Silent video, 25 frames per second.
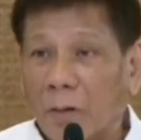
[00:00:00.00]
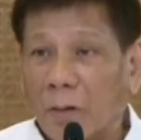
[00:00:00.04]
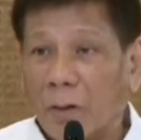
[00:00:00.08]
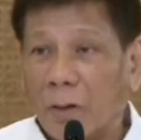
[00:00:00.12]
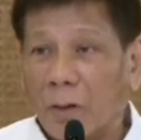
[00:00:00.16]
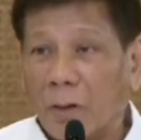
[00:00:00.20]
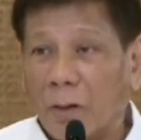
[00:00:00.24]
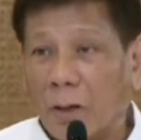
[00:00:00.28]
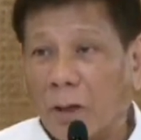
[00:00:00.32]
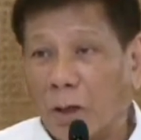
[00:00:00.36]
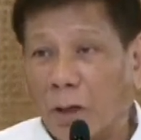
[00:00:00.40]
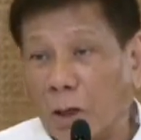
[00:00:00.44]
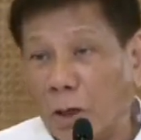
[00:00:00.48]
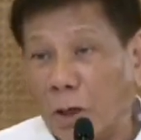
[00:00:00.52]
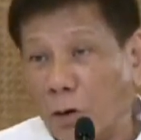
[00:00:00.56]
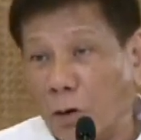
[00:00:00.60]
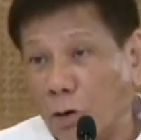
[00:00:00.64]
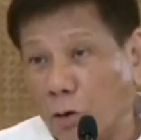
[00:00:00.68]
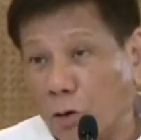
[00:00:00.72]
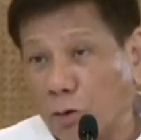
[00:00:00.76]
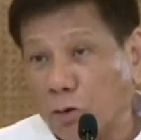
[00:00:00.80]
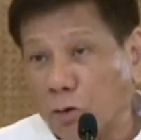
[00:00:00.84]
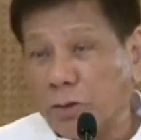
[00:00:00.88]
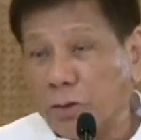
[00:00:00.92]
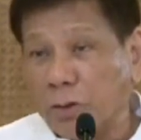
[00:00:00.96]
the
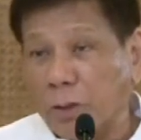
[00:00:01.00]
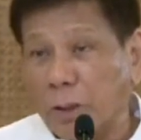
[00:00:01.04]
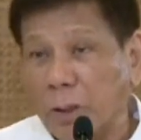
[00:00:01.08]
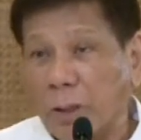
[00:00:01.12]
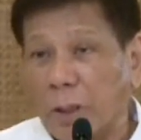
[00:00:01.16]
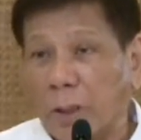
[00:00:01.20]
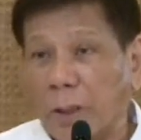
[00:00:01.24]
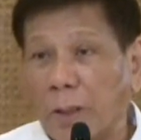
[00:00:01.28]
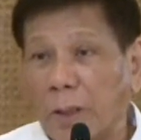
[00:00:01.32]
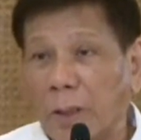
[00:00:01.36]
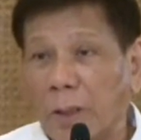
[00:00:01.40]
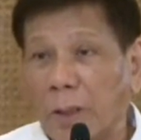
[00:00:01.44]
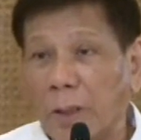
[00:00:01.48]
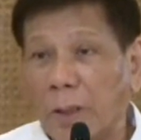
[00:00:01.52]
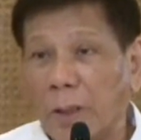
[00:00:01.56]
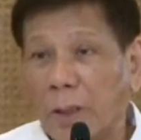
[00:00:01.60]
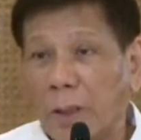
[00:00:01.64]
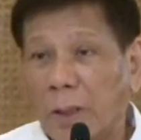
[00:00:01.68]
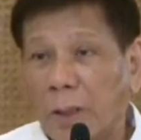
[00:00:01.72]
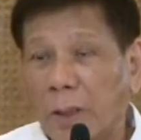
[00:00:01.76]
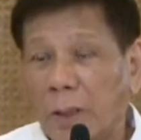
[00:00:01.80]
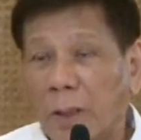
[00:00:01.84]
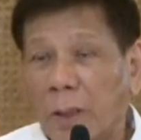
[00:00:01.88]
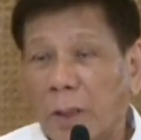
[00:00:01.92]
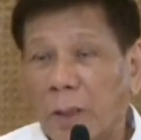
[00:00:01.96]
laws
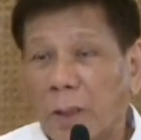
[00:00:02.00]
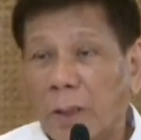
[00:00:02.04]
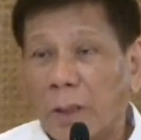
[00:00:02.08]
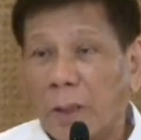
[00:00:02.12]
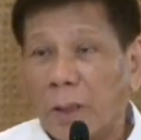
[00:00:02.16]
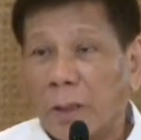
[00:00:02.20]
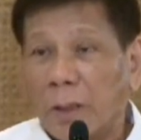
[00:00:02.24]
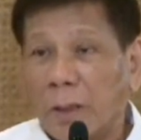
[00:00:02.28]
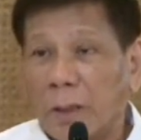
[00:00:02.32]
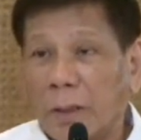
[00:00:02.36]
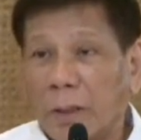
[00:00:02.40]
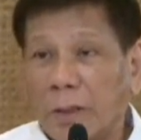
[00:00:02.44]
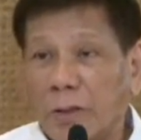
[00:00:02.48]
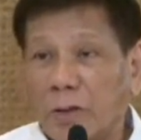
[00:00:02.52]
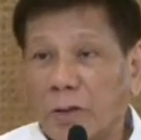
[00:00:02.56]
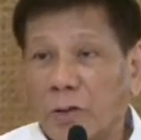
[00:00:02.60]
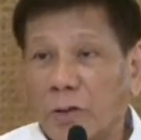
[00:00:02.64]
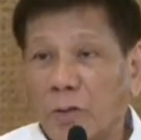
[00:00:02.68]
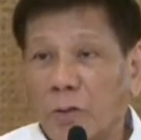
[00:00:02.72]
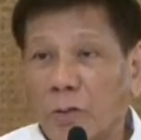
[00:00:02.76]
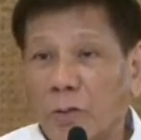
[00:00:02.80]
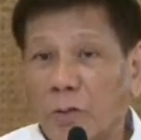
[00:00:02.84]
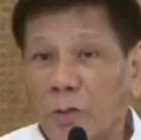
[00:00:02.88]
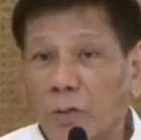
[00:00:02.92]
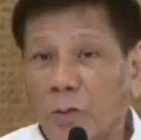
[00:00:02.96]
that
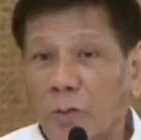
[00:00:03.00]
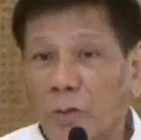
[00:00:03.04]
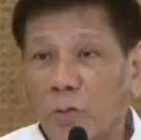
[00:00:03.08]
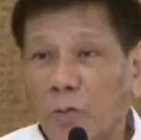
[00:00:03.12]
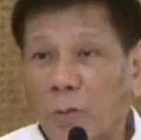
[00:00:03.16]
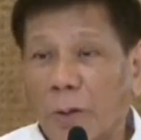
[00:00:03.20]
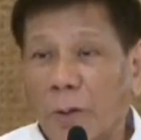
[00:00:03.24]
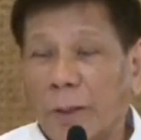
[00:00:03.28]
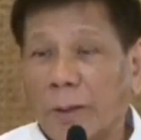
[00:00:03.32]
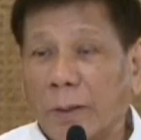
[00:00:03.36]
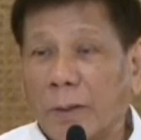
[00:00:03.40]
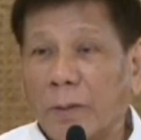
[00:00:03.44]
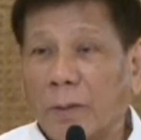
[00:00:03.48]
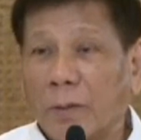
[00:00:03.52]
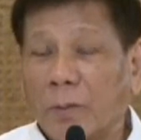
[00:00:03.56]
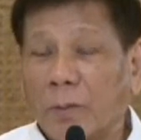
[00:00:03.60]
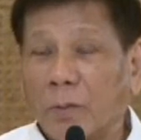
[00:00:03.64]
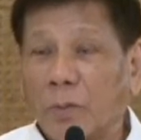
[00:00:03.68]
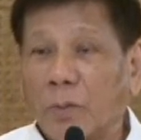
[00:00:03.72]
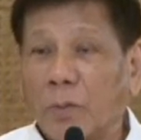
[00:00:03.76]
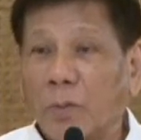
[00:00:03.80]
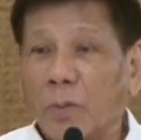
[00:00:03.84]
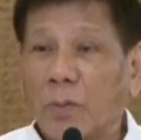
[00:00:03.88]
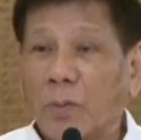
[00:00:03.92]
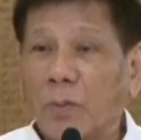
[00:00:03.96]
you want
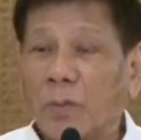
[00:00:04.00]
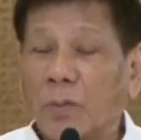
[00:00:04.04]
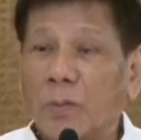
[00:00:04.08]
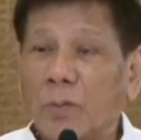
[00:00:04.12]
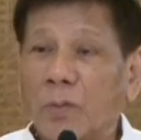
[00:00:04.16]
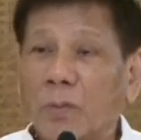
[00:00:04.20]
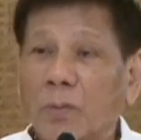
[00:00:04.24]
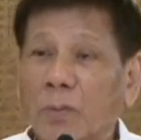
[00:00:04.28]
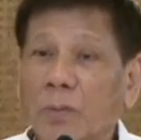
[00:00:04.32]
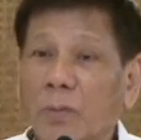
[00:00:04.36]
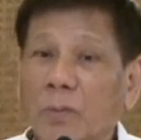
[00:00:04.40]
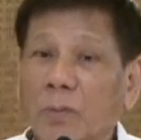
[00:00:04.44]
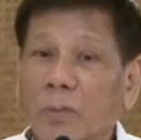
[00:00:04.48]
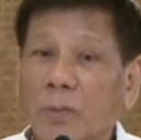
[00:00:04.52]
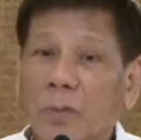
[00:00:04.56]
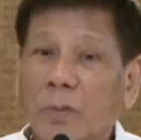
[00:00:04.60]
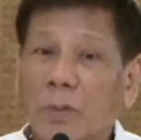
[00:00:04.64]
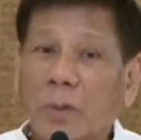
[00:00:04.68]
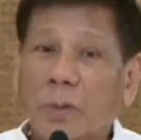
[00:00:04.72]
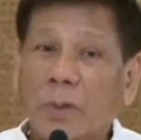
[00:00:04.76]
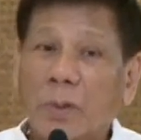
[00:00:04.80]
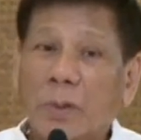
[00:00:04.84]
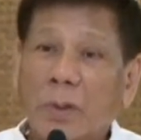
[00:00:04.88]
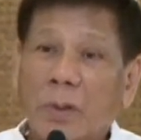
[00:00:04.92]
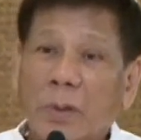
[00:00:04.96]
to
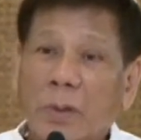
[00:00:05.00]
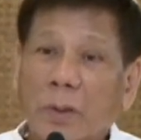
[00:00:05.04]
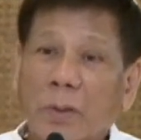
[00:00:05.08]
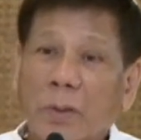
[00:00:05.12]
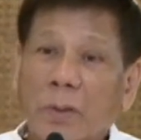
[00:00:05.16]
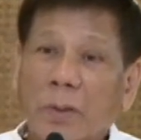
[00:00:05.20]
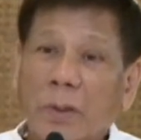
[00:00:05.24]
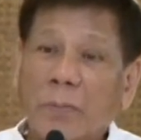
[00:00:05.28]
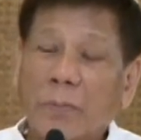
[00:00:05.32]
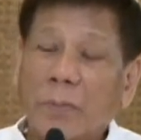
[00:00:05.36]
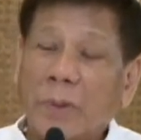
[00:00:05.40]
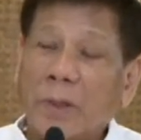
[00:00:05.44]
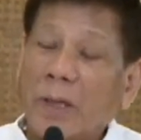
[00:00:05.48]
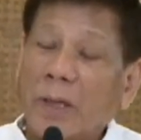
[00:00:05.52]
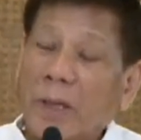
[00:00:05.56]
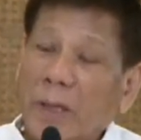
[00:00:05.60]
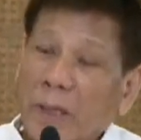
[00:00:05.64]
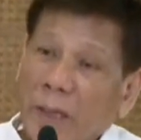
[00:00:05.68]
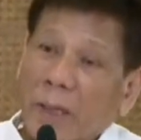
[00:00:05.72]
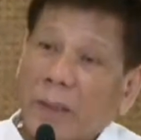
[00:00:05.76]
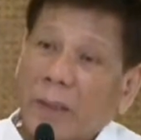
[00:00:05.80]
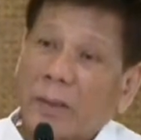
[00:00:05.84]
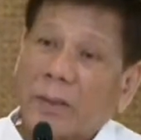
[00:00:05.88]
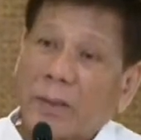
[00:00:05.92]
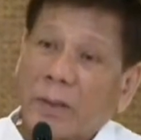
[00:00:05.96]
be
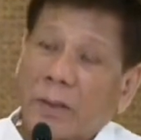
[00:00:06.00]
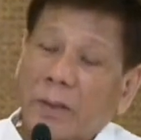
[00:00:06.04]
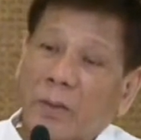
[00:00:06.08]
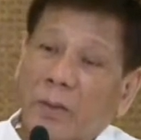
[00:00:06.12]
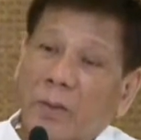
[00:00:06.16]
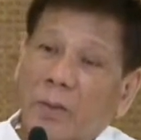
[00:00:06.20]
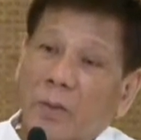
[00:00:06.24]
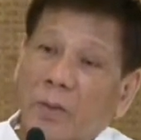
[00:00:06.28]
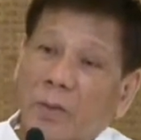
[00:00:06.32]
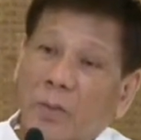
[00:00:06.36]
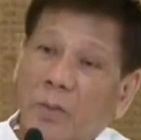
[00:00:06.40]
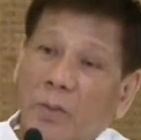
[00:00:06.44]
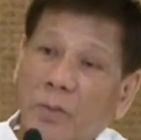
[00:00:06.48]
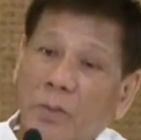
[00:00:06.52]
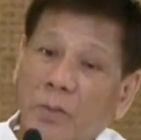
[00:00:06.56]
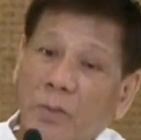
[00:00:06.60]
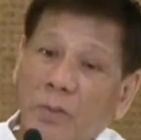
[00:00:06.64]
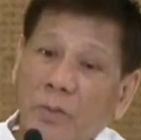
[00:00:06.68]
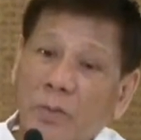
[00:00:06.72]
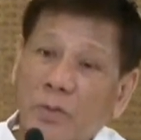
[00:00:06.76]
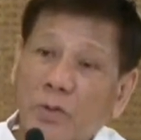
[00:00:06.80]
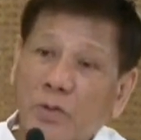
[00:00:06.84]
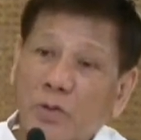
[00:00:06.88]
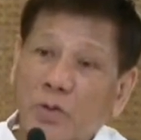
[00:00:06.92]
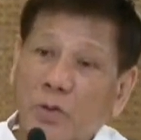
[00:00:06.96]
enacted to
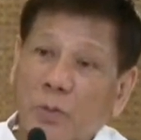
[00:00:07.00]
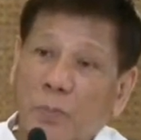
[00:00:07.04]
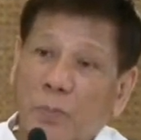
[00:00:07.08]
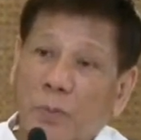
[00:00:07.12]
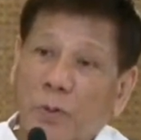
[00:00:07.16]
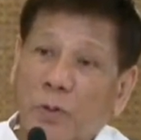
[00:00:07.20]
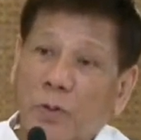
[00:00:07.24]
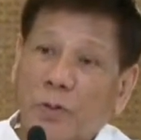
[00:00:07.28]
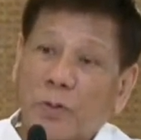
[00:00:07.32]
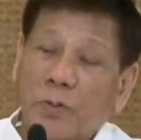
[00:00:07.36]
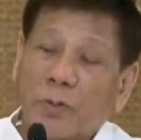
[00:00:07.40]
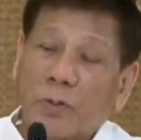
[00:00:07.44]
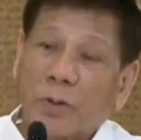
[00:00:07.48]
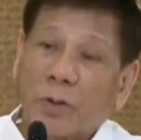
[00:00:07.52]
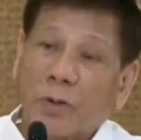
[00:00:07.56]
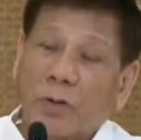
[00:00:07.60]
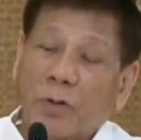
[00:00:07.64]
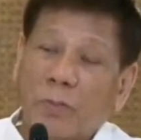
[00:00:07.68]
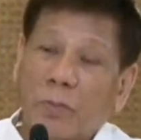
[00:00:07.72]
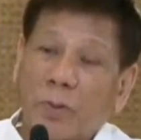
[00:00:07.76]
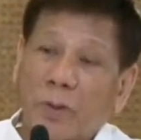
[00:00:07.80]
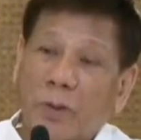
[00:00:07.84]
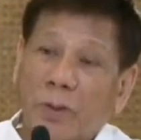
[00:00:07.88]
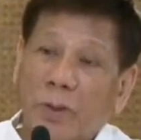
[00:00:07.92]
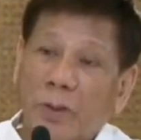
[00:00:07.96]
support your
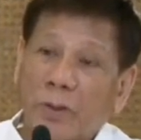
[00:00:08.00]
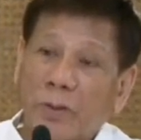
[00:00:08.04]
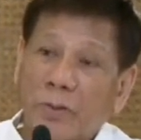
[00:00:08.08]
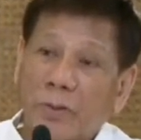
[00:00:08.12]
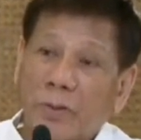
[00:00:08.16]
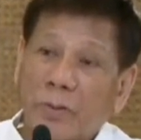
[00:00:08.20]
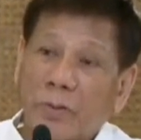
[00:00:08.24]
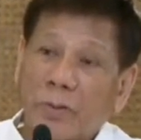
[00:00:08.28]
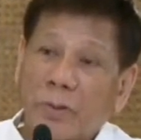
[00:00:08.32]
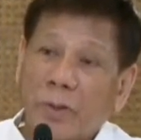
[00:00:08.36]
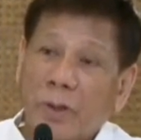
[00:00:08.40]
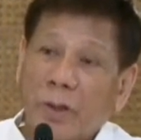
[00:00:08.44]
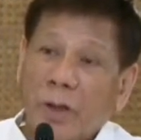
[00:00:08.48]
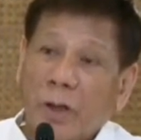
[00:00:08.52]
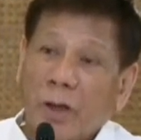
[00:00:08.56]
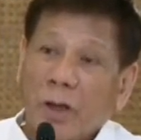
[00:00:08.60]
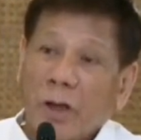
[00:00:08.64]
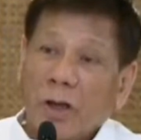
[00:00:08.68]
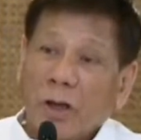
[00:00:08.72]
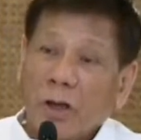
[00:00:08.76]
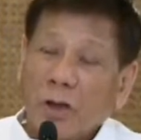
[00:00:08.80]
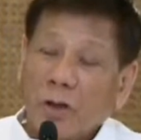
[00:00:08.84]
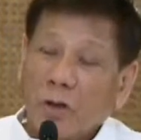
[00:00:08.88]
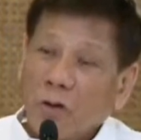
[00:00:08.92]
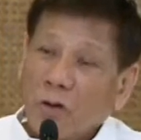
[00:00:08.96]
recommendation.
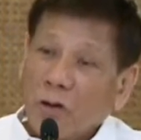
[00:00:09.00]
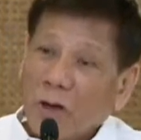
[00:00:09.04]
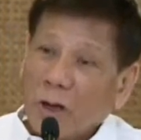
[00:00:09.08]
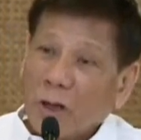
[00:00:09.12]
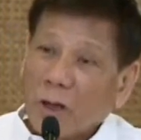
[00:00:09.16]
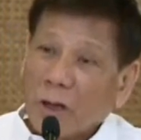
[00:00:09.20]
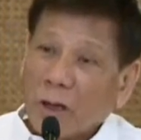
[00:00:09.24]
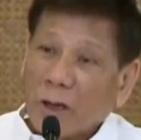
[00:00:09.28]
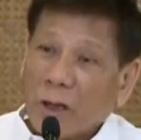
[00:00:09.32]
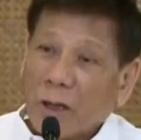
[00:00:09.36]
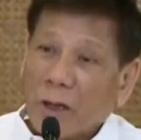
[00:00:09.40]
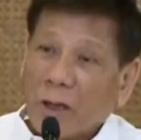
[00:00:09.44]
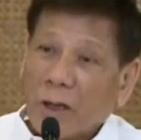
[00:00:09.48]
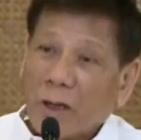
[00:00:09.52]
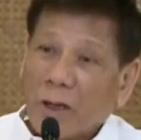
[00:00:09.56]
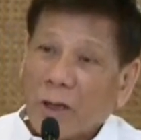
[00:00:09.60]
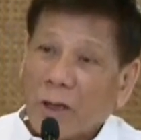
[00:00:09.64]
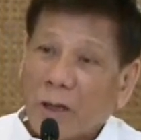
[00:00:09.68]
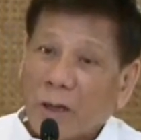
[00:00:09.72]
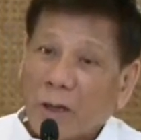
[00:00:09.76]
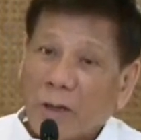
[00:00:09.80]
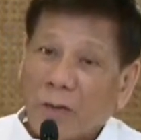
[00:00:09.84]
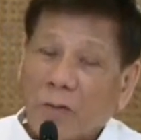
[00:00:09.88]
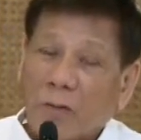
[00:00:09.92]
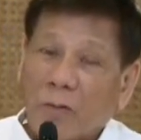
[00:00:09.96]
Yun lang
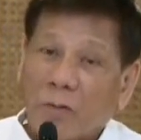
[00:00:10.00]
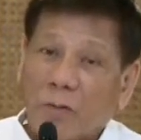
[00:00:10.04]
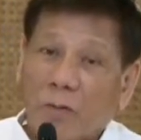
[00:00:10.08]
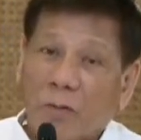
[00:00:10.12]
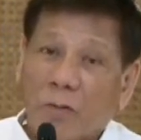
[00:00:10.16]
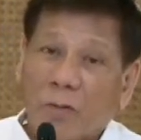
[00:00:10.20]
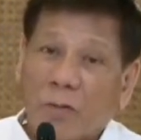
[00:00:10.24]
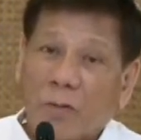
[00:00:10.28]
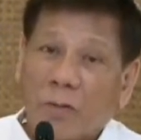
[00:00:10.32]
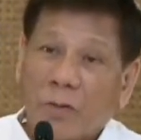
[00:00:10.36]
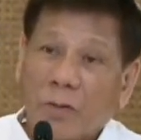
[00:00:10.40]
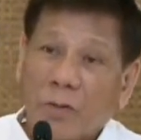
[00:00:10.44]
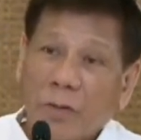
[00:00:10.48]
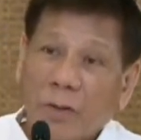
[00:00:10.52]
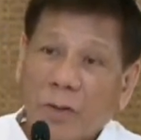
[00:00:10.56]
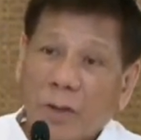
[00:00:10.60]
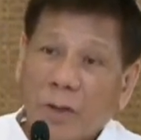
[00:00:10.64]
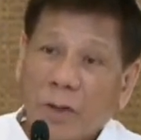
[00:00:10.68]
ang ano ko doon.